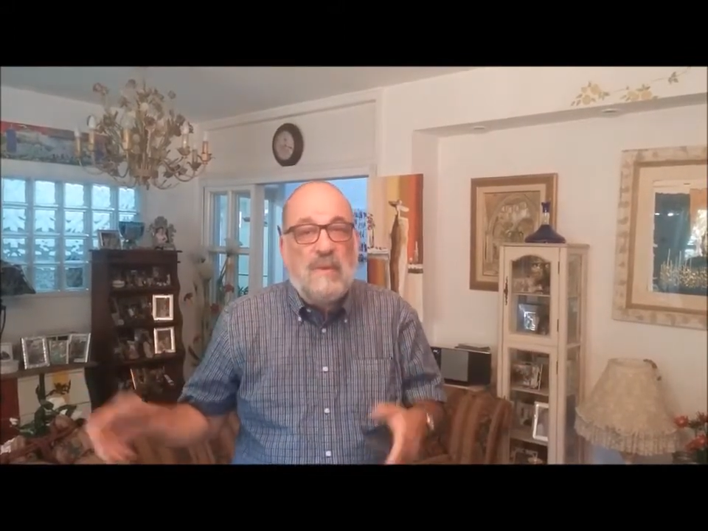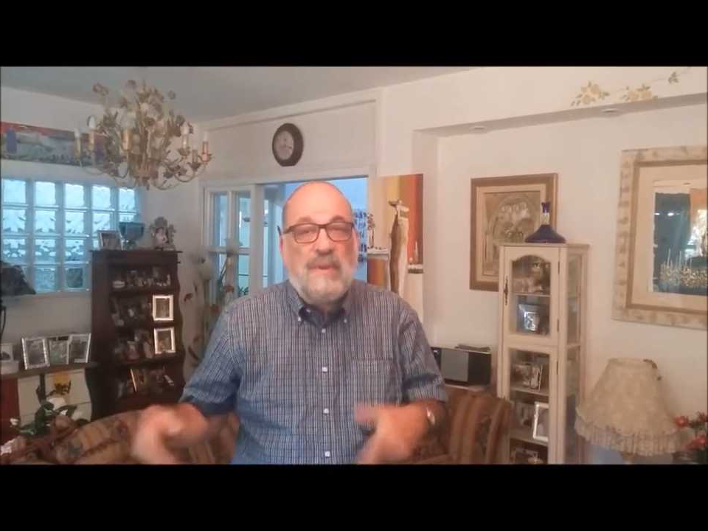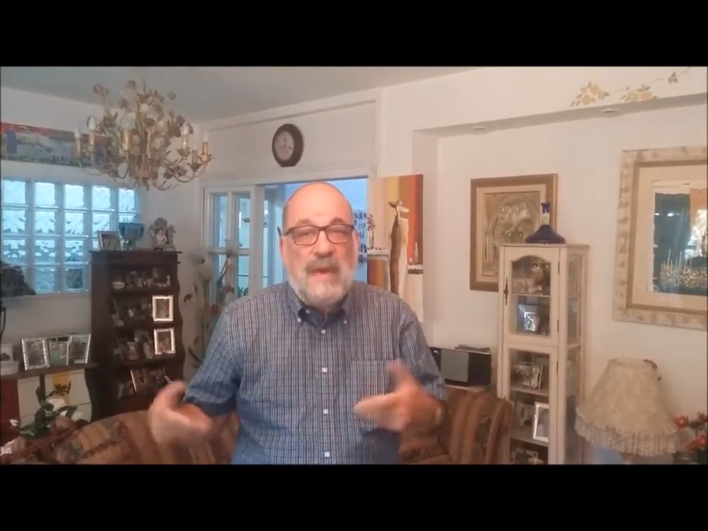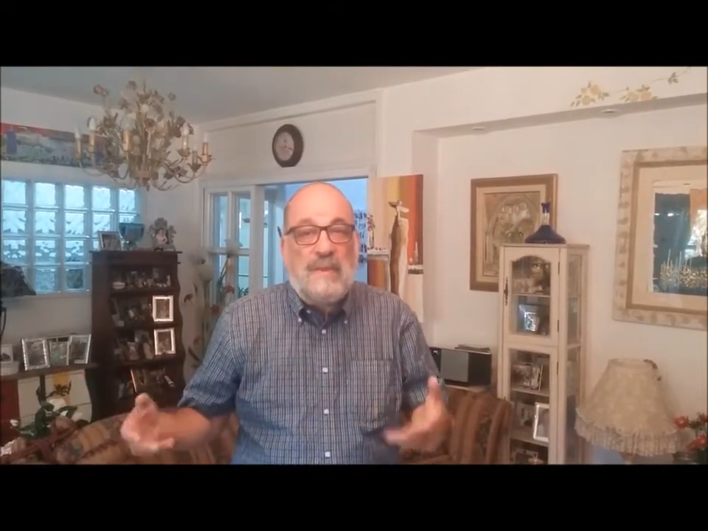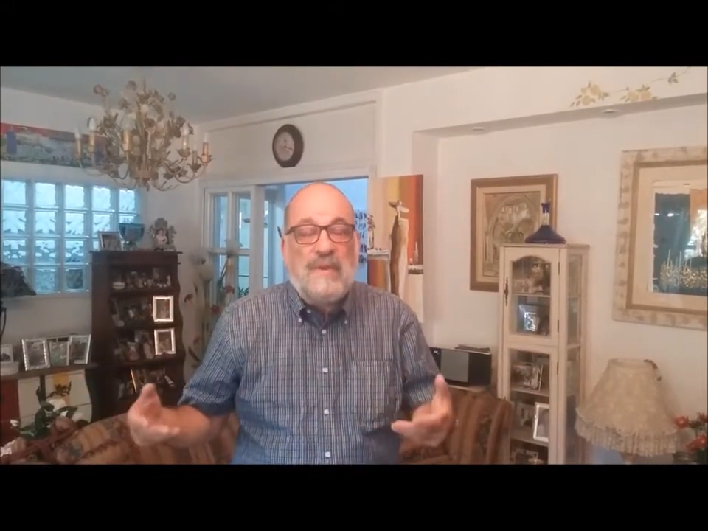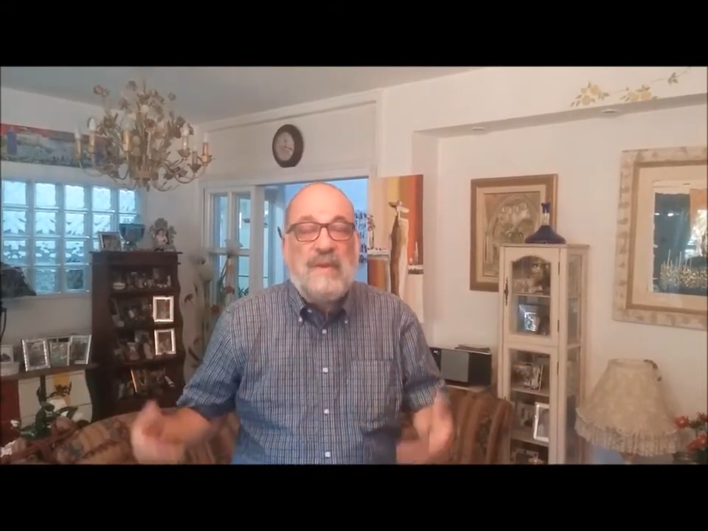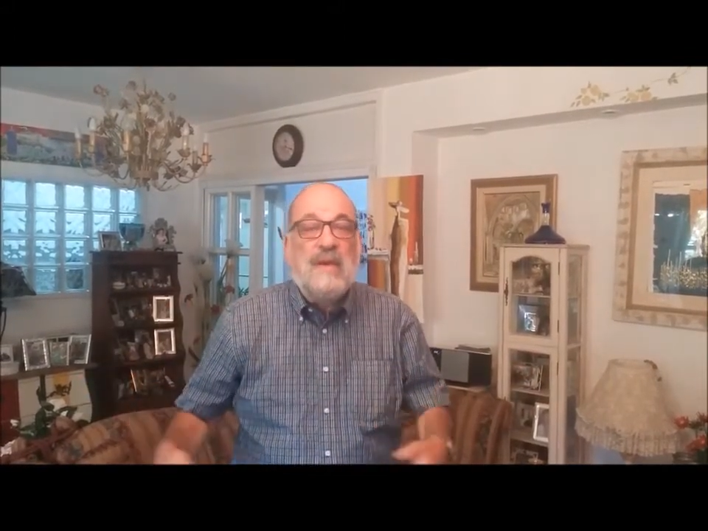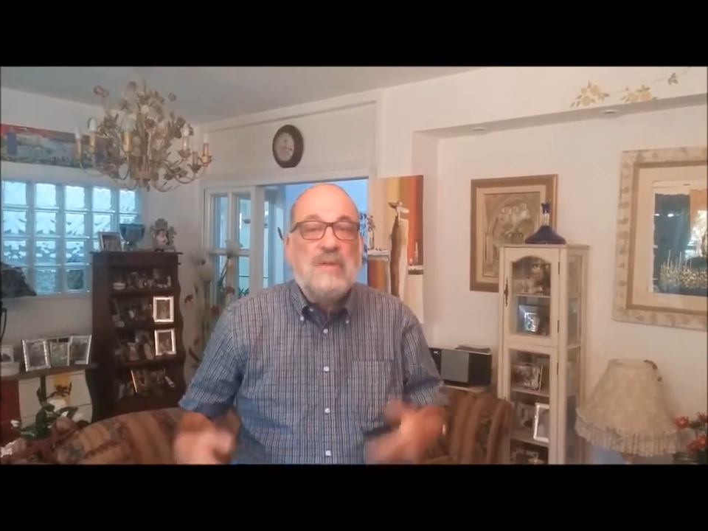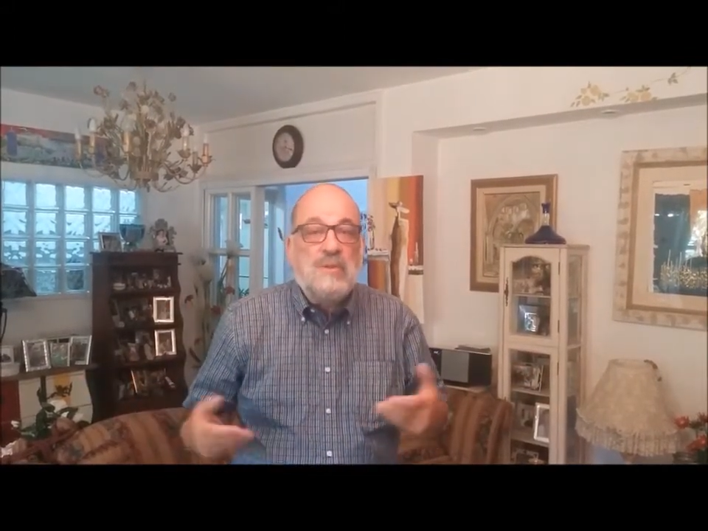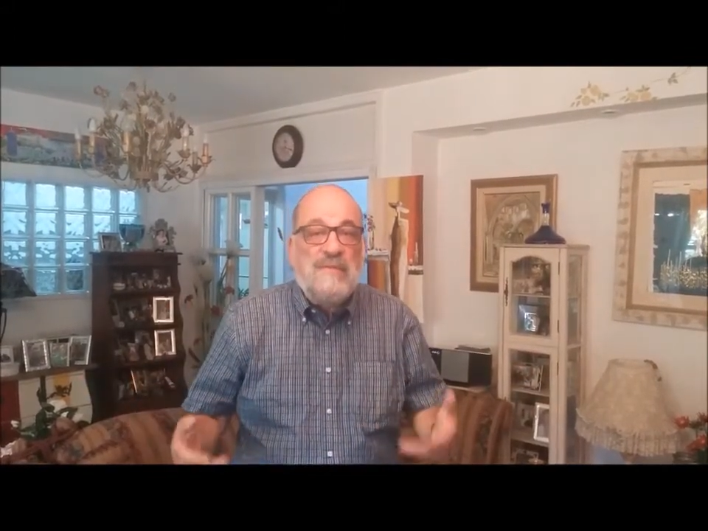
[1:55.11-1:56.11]
will be
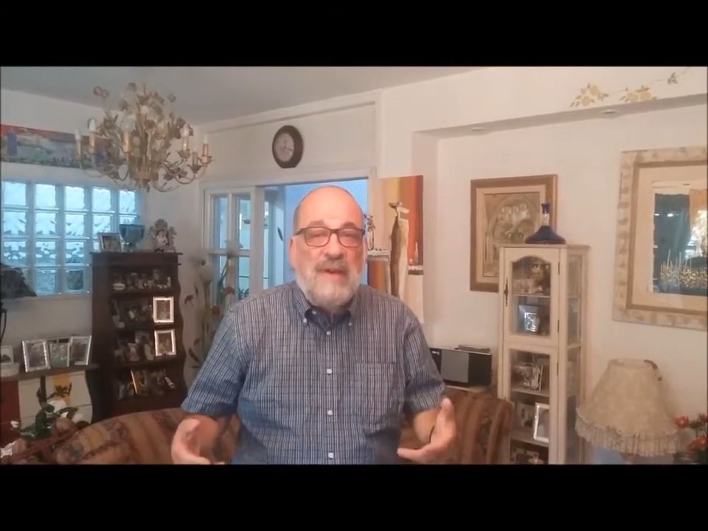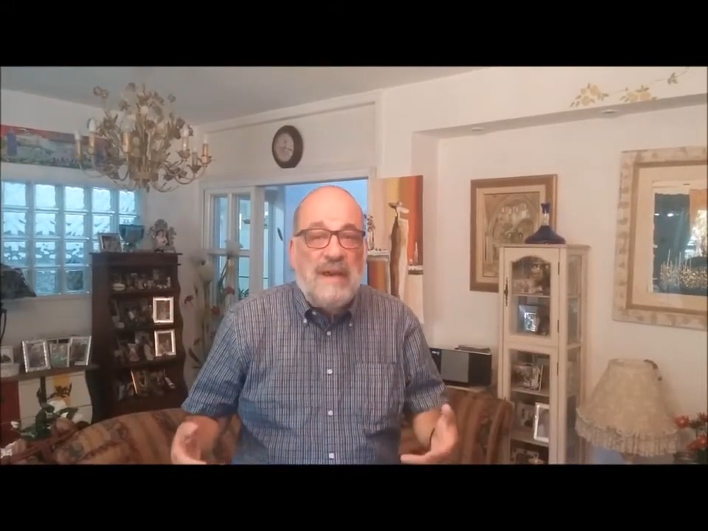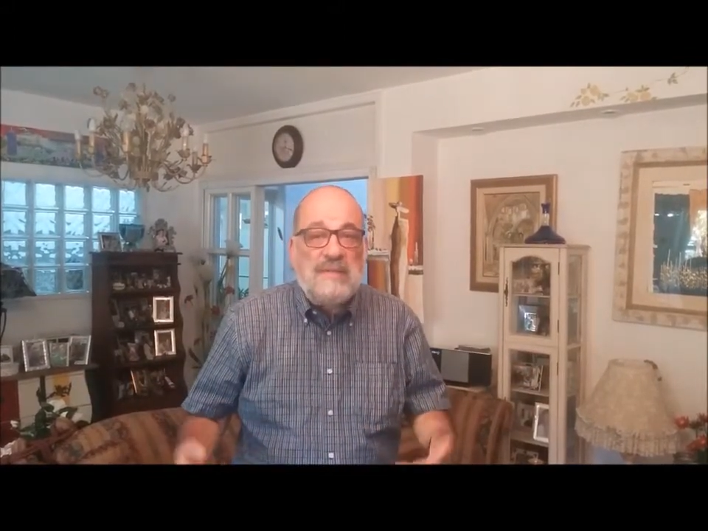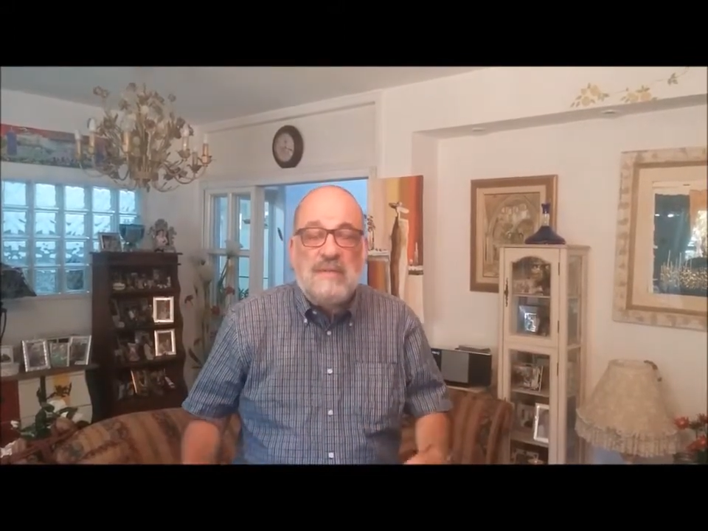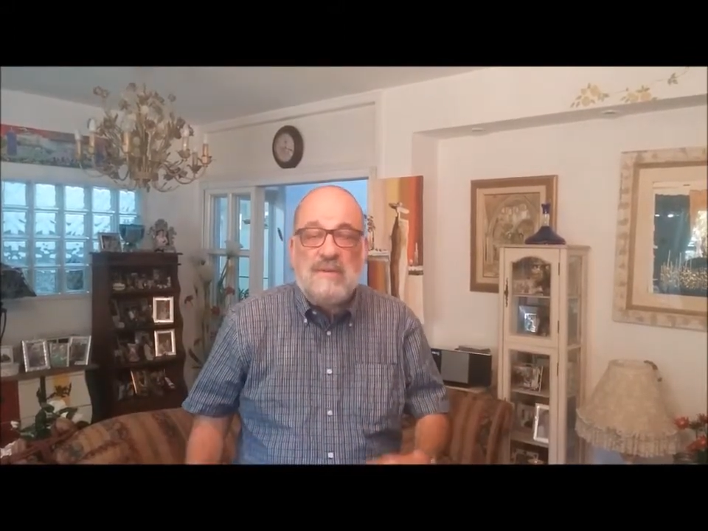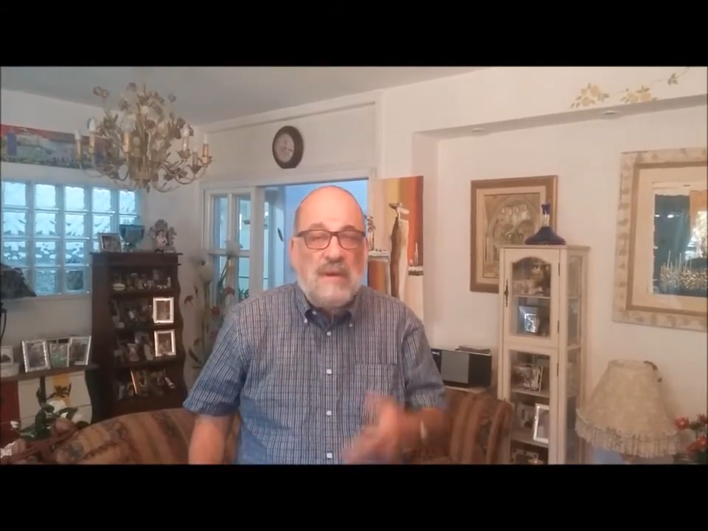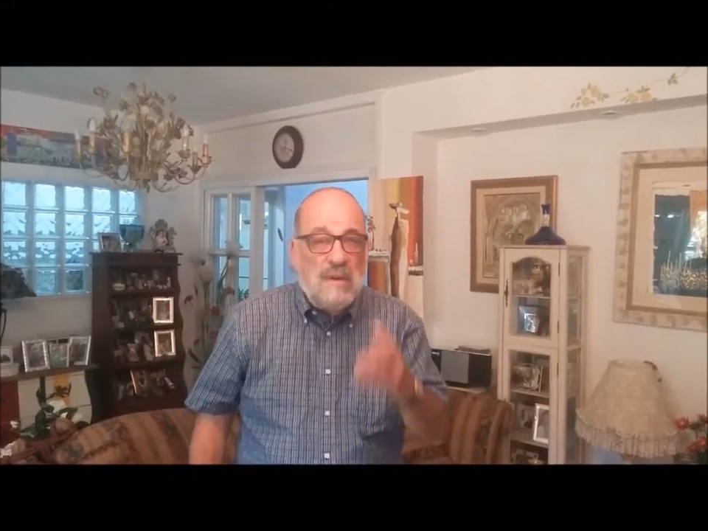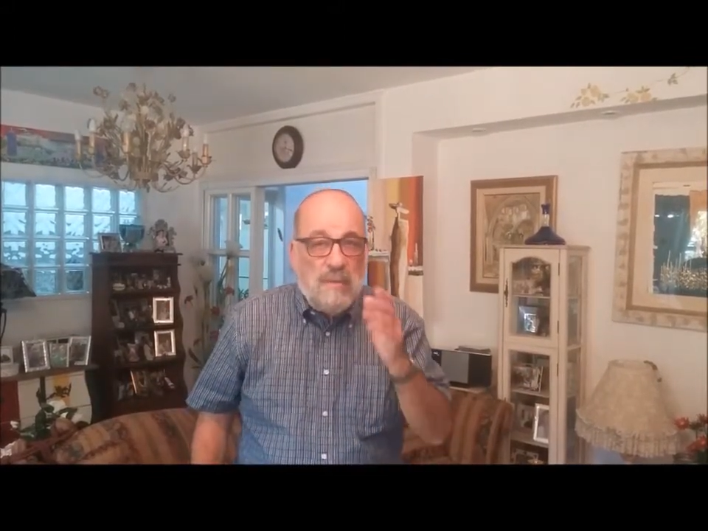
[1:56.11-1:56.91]
happy to advise you.